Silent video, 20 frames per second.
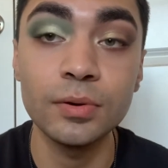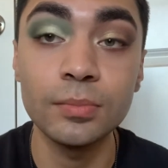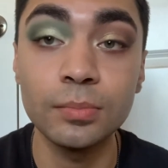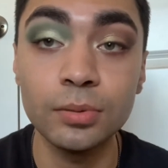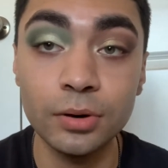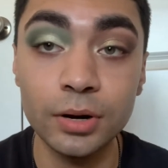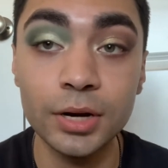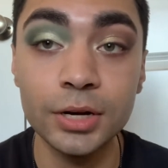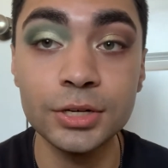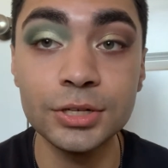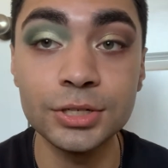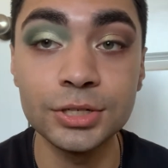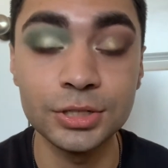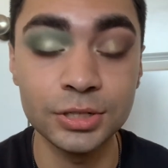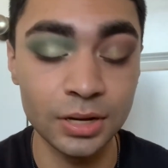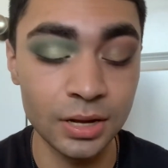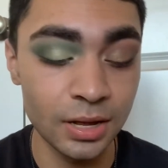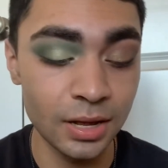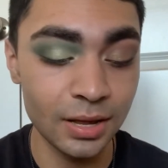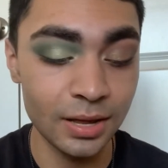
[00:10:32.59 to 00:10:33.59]
brush
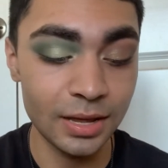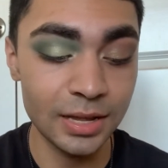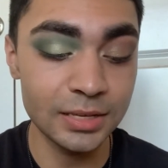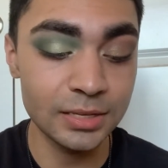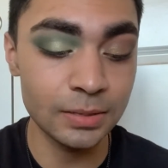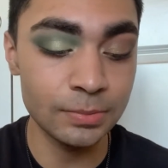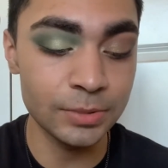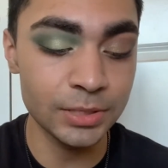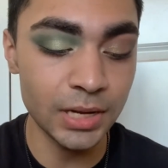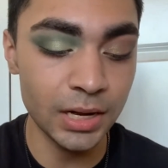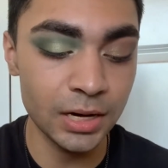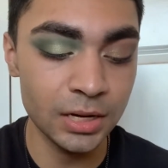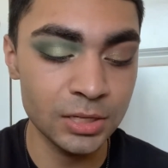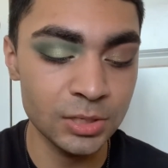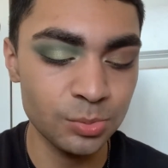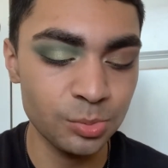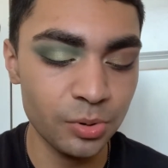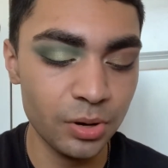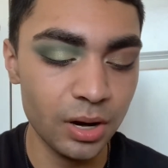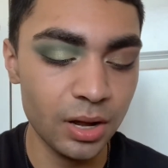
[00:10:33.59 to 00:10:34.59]
and some setting
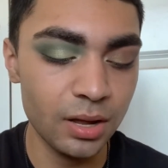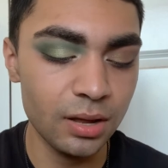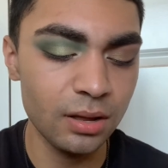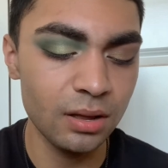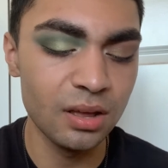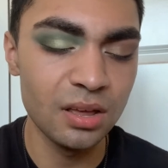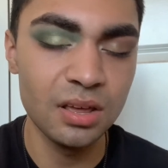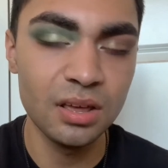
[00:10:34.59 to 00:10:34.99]
spray,